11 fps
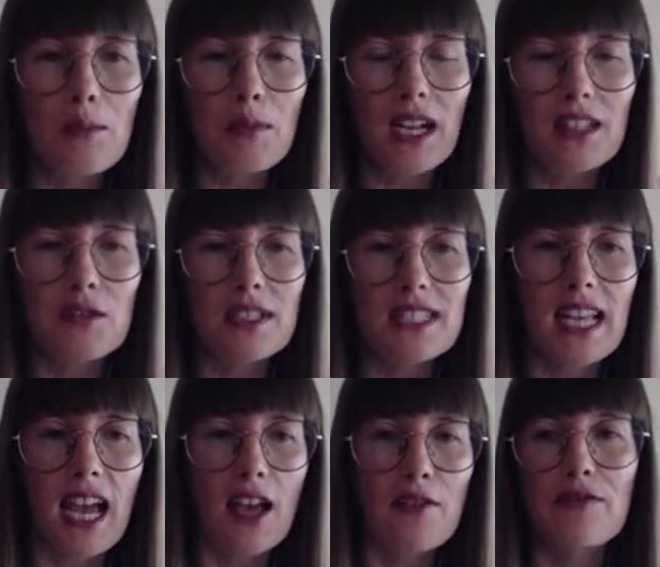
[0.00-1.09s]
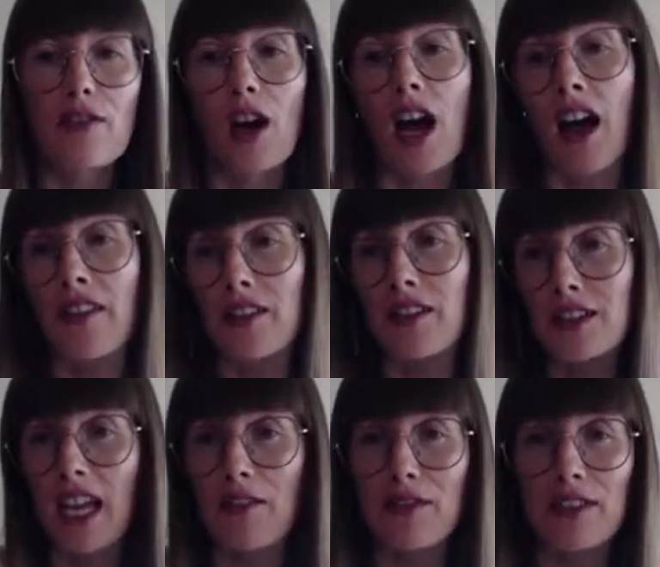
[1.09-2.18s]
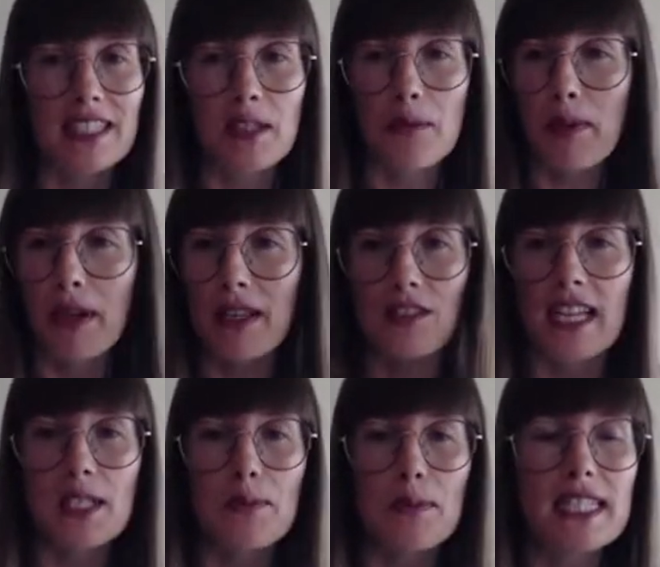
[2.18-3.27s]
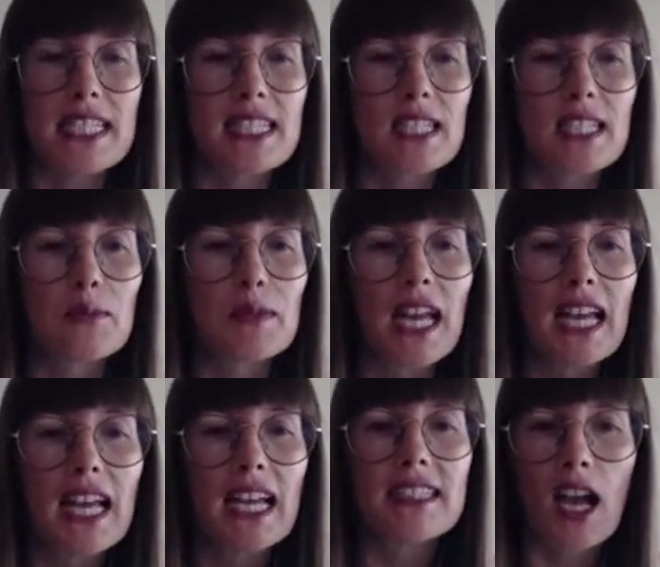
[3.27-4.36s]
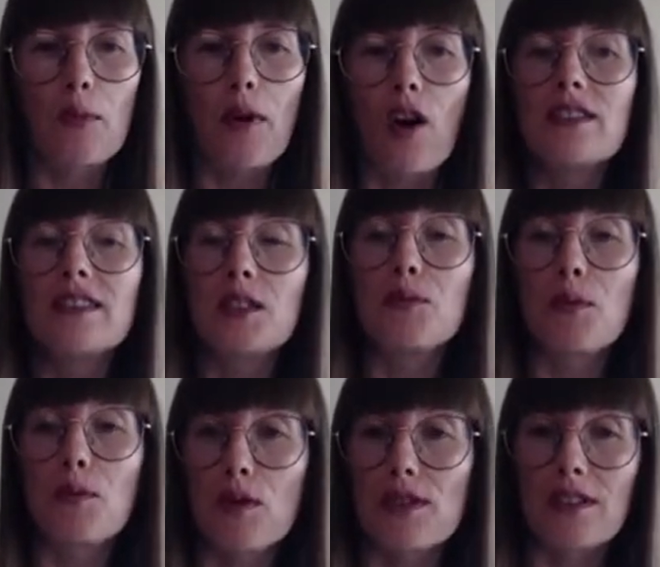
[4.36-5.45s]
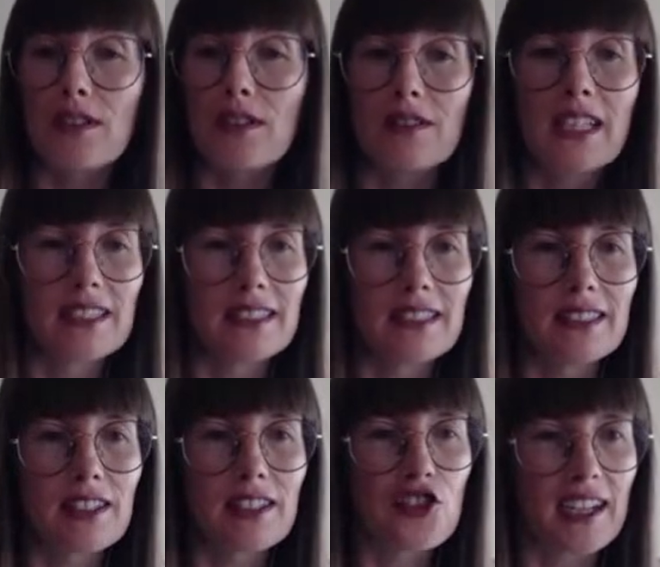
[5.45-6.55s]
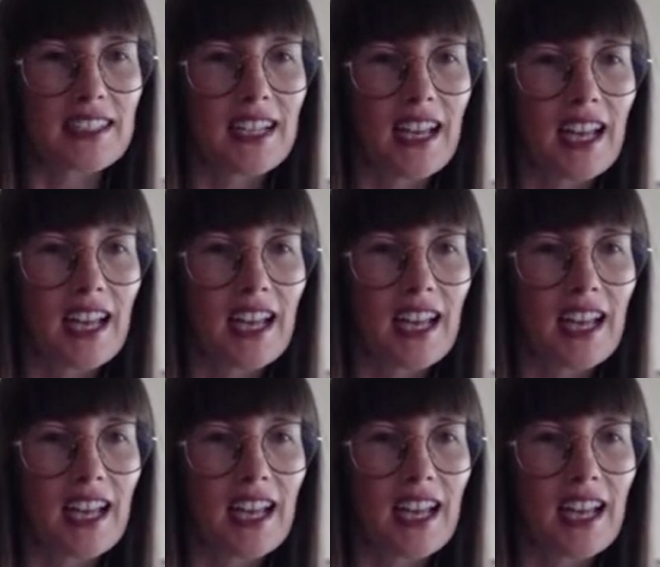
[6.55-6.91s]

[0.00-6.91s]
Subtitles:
countries have, others don't have it. It depends on the NCP system, the help on the proposal check.